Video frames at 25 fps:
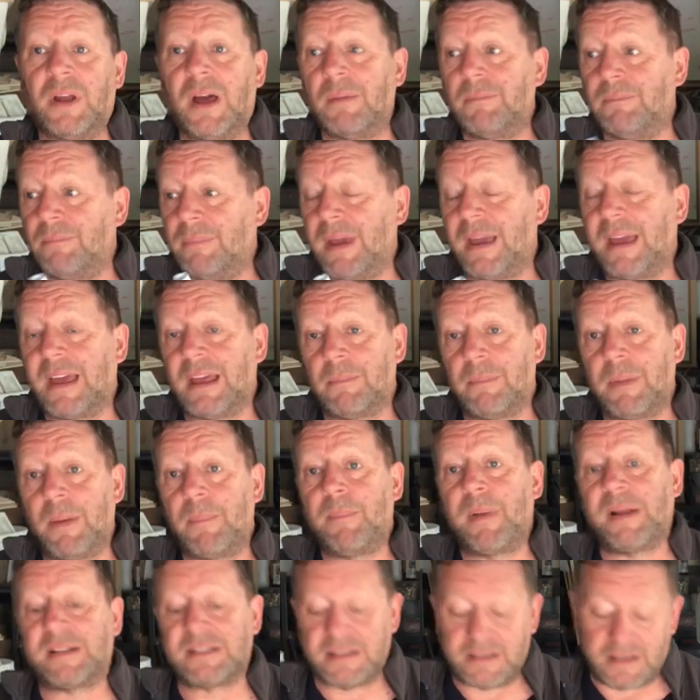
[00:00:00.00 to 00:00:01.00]
and make it a bit
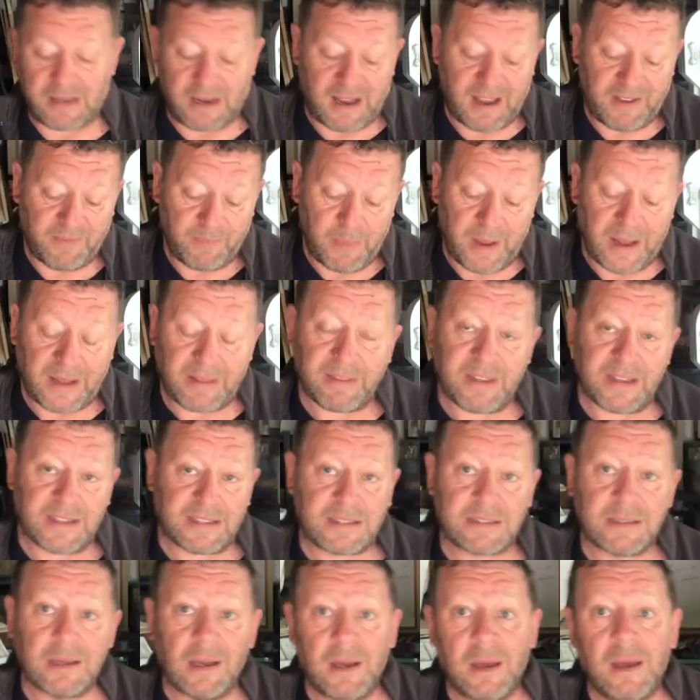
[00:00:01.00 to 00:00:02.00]
better than I've made this,
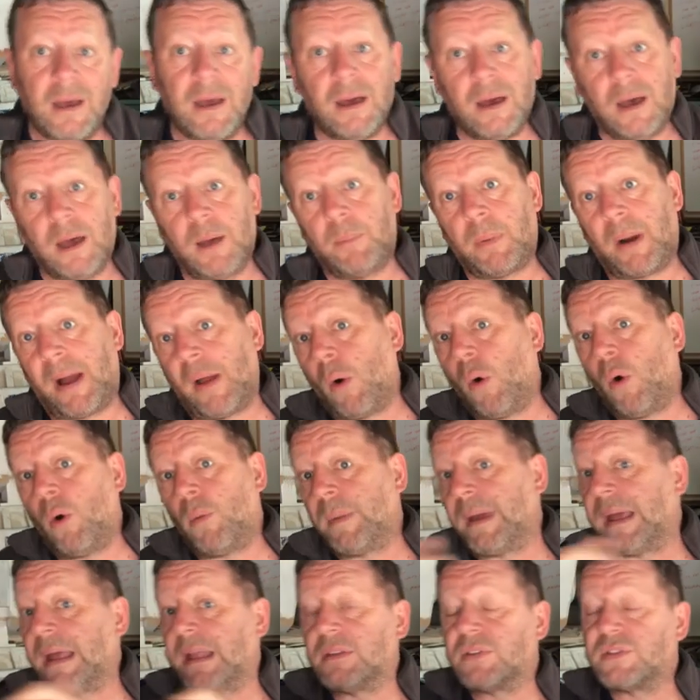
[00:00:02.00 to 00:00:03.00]
by all
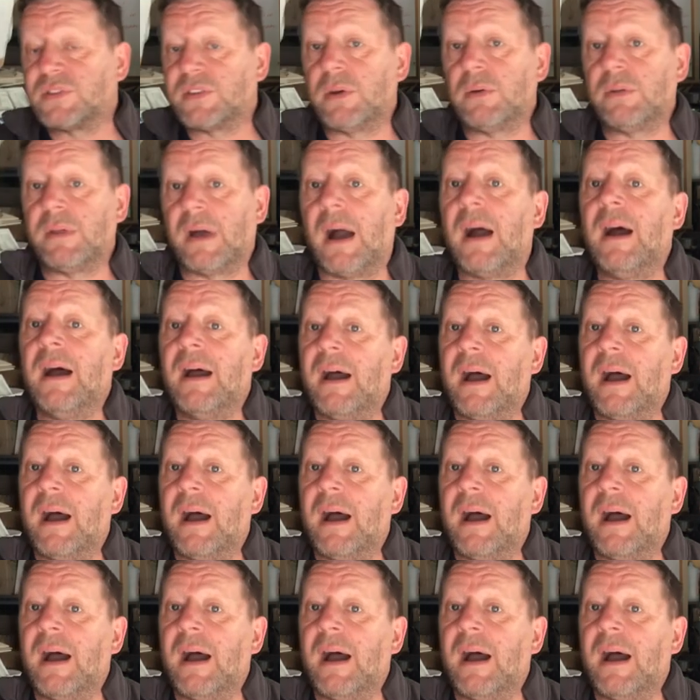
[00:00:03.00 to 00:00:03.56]
means do that.